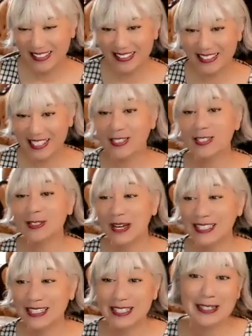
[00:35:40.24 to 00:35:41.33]
just as
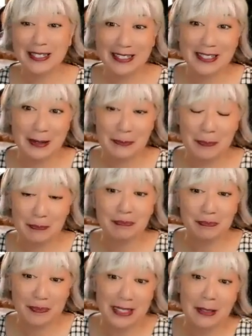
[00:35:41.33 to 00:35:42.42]
much as the
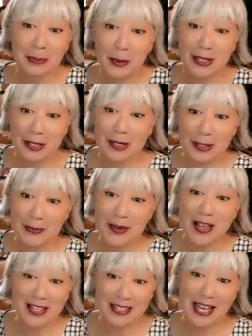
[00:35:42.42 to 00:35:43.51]
employer,
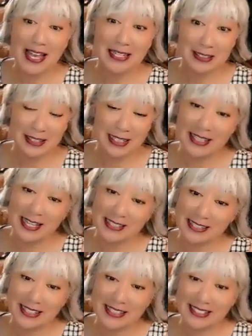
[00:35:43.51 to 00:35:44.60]
then
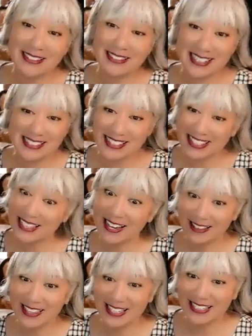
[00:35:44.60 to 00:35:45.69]
that's the key,
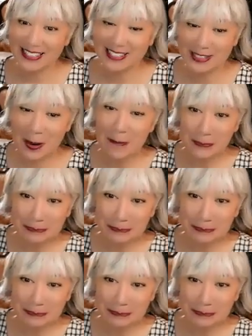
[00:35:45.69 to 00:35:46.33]
I think. So.